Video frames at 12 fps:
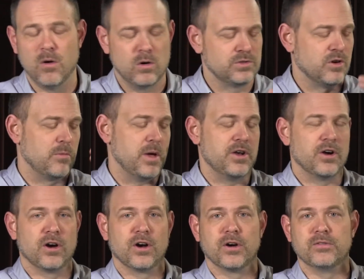what was wrong with my
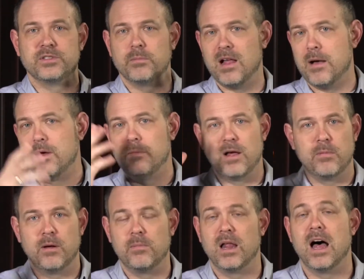nerves and blah, blah, blah,
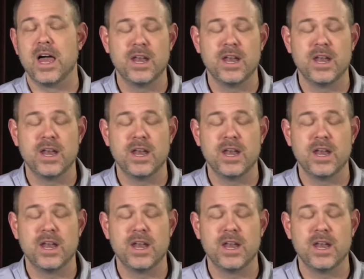blah, blah.